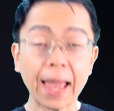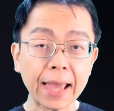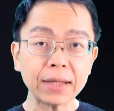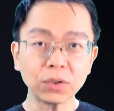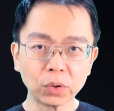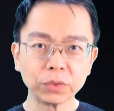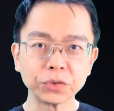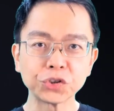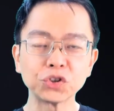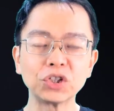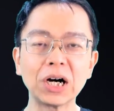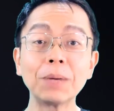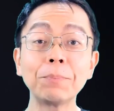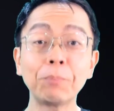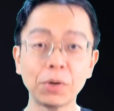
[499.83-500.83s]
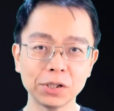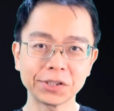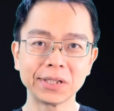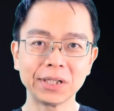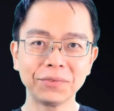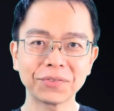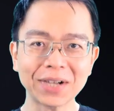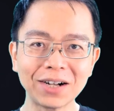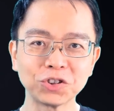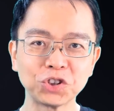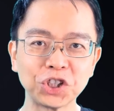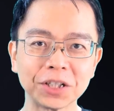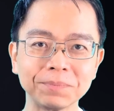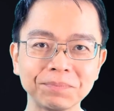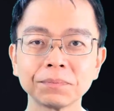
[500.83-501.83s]
and also a positive
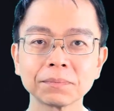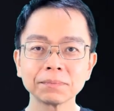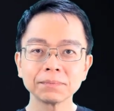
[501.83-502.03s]
culture.